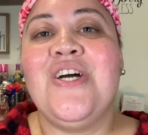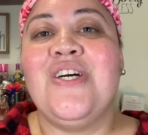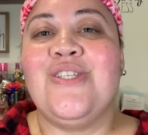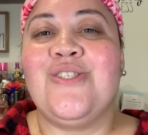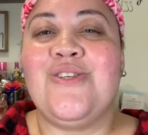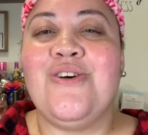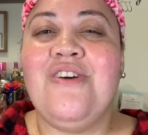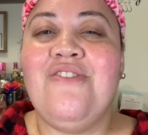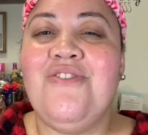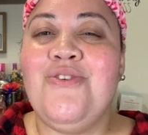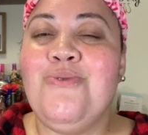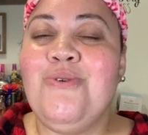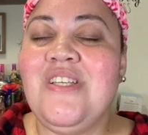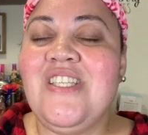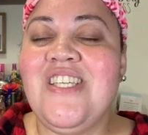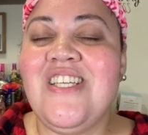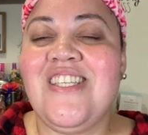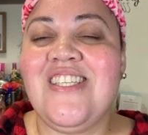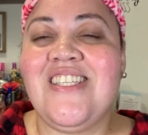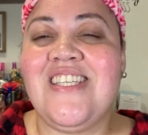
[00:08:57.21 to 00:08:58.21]
So if you want
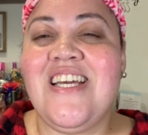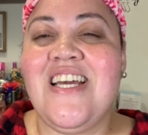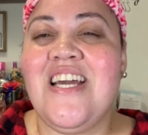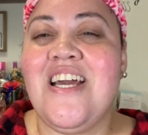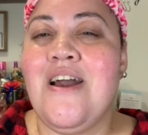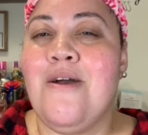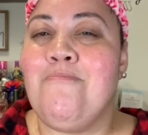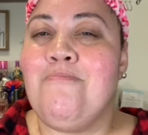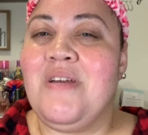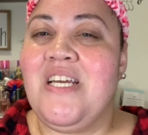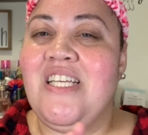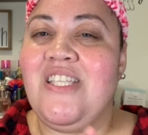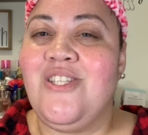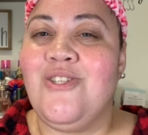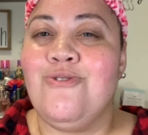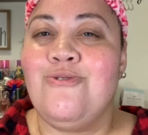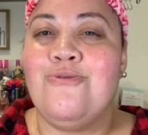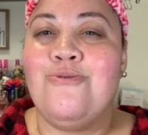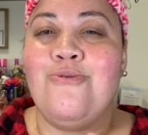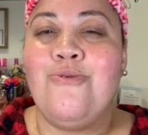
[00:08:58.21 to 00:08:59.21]
to see me
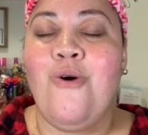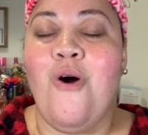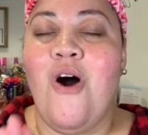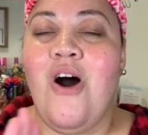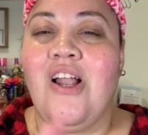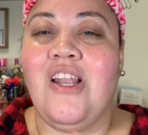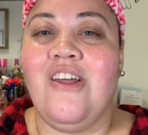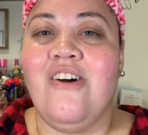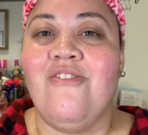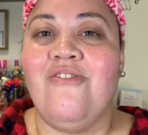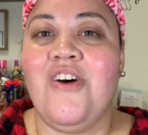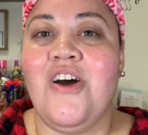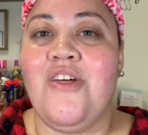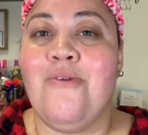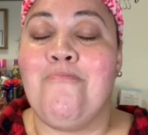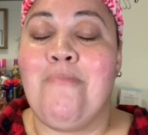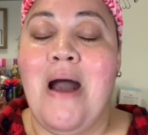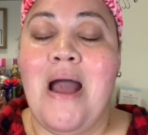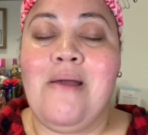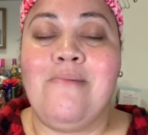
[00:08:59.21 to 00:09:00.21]
do all of
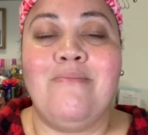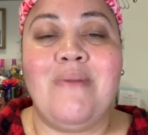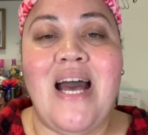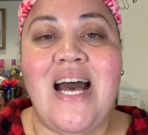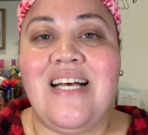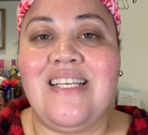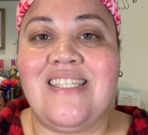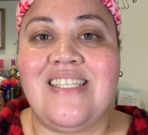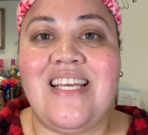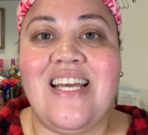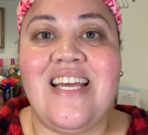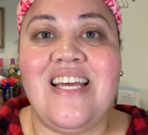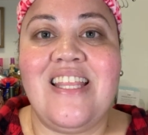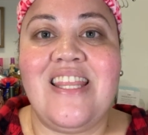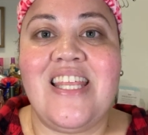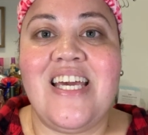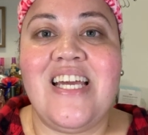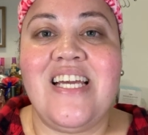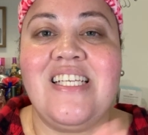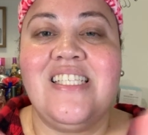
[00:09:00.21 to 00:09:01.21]
my masking
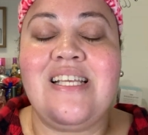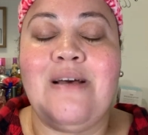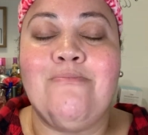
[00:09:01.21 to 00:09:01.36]
things,